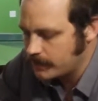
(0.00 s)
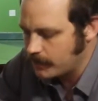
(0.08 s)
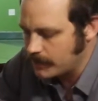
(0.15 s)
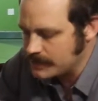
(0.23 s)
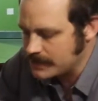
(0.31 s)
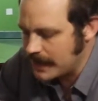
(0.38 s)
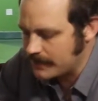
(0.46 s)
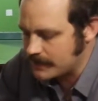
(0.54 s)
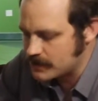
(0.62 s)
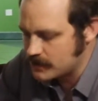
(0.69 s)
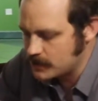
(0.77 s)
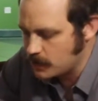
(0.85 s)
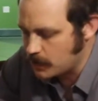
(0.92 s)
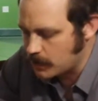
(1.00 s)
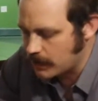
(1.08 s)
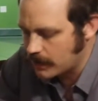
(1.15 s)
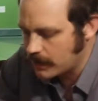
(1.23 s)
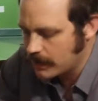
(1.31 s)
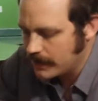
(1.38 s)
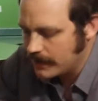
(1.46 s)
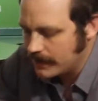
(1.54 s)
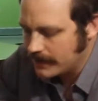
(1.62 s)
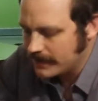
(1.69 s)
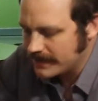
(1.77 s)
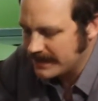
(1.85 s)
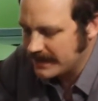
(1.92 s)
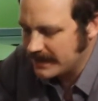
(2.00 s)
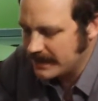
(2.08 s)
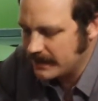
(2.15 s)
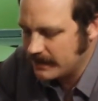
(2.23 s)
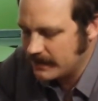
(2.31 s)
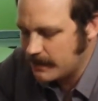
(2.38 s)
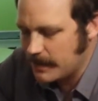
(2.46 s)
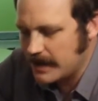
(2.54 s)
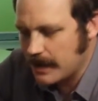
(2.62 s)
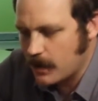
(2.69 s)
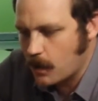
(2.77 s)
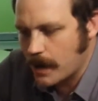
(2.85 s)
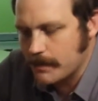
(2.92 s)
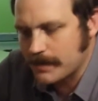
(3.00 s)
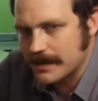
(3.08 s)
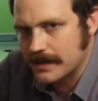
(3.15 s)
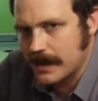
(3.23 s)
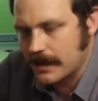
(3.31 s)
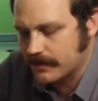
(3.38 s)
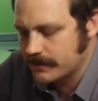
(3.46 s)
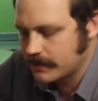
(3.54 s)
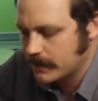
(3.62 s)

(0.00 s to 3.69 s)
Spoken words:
once I have a door, that may not quite be enough.